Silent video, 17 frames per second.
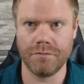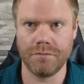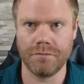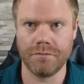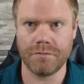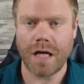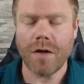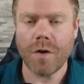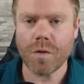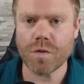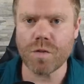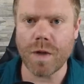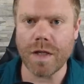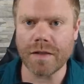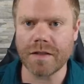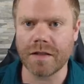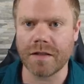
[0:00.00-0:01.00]
Hello and
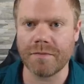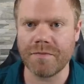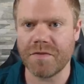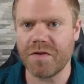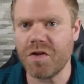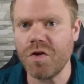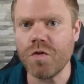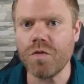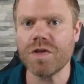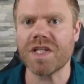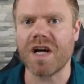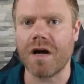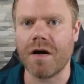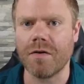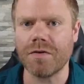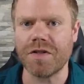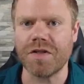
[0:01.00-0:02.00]
welcome. The news are
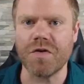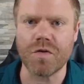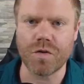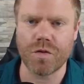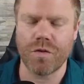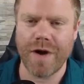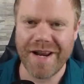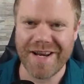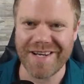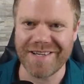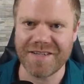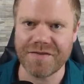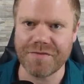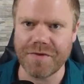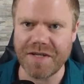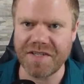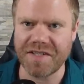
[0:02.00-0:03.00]
out. Ukraine
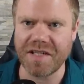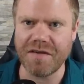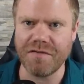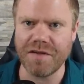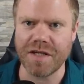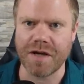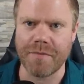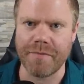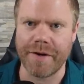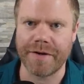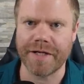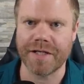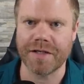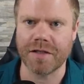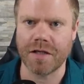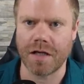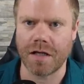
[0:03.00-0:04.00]
is receiving
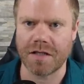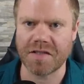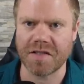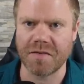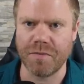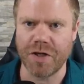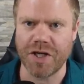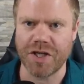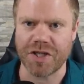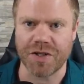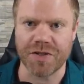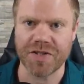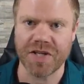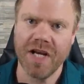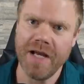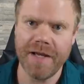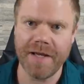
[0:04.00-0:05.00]
American cluster
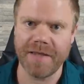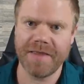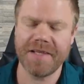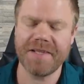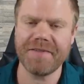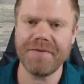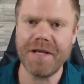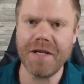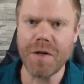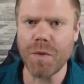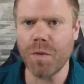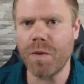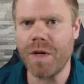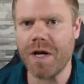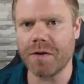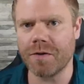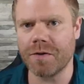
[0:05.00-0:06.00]
munitions. In this video,
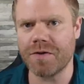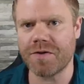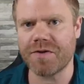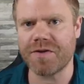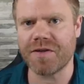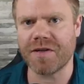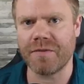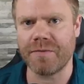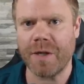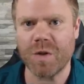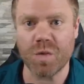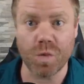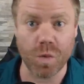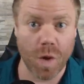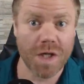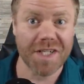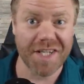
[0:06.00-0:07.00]
we are going to talk about
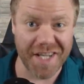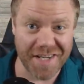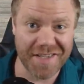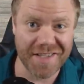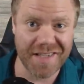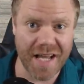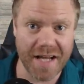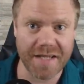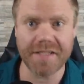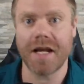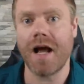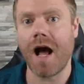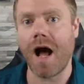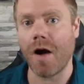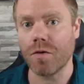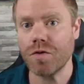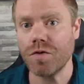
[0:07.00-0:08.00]
what is that,
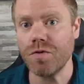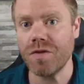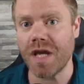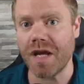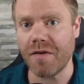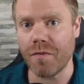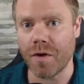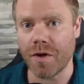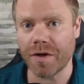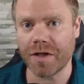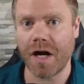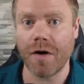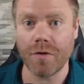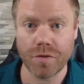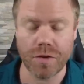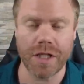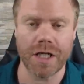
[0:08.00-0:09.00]
how do they work,
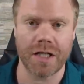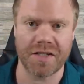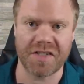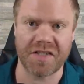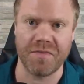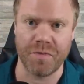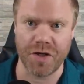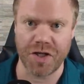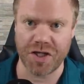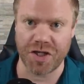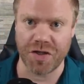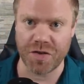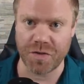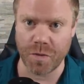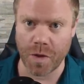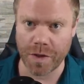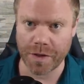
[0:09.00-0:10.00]
how do cluster
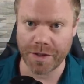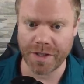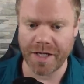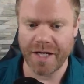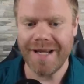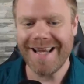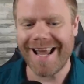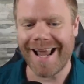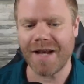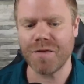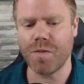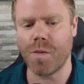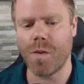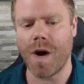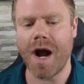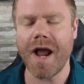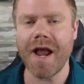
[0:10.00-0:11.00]
munitions work,
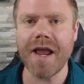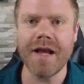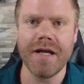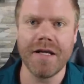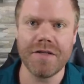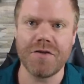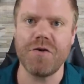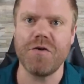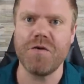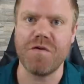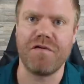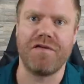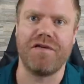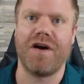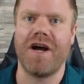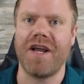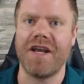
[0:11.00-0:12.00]
and why do you
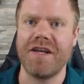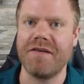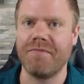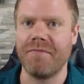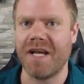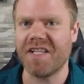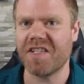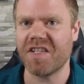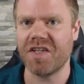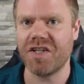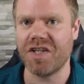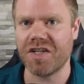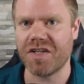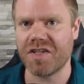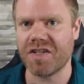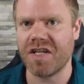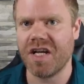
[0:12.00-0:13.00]
find
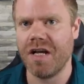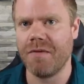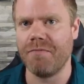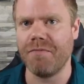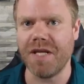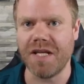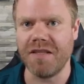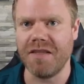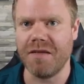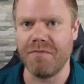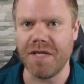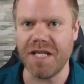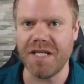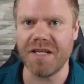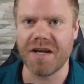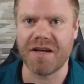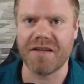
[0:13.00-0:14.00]
messages in the
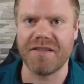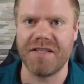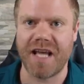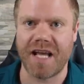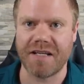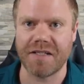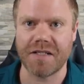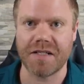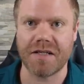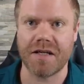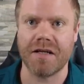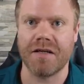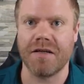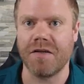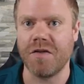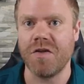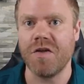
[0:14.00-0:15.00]
media that
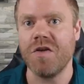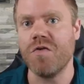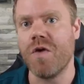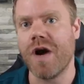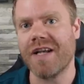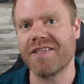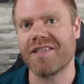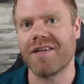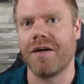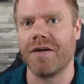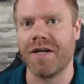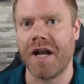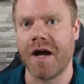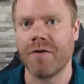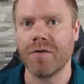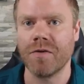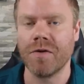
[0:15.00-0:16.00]
the US are
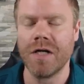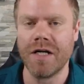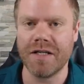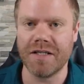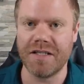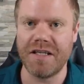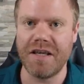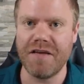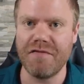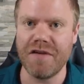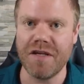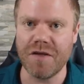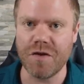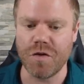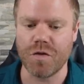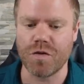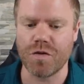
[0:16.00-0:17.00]
now
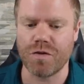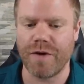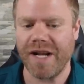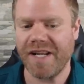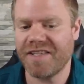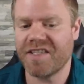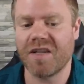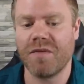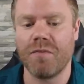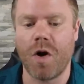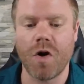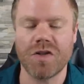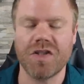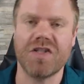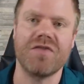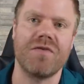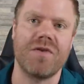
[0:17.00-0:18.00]
giving Ukraine some
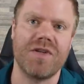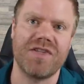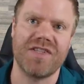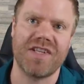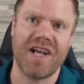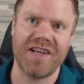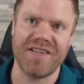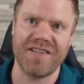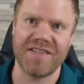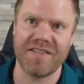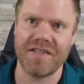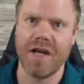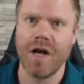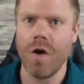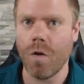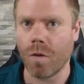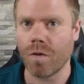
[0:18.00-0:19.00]
ostracized
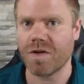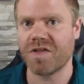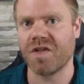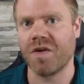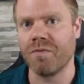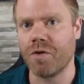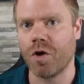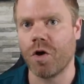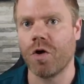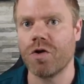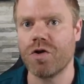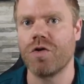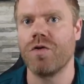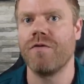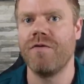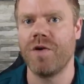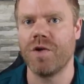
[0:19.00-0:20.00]
or some
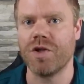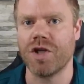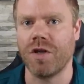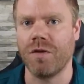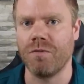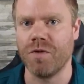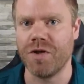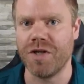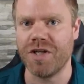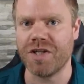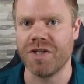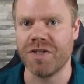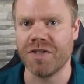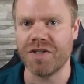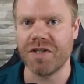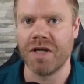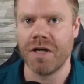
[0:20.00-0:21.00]
controversial
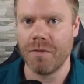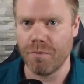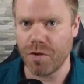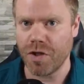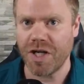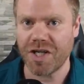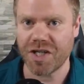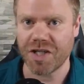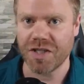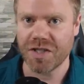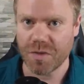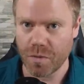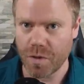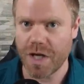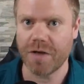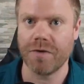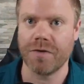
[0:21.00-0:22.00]
munitions.
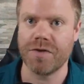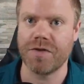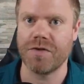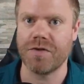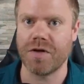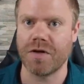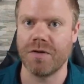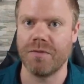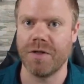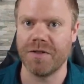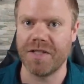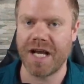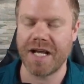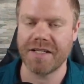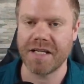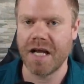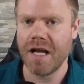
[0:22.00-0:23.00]
We are going to talk about
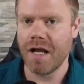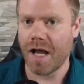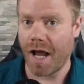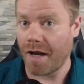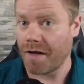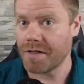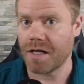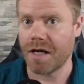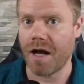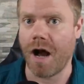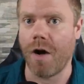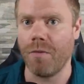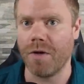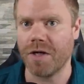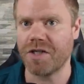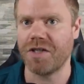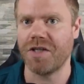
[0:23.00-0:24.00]
that and how
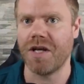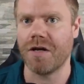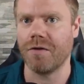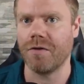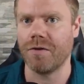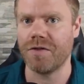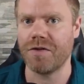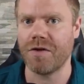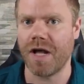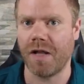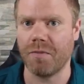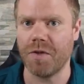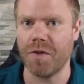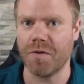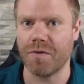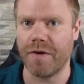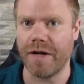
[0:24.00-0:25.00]
much they are going to
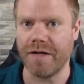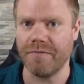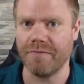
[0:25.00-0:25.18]
help Ukraine.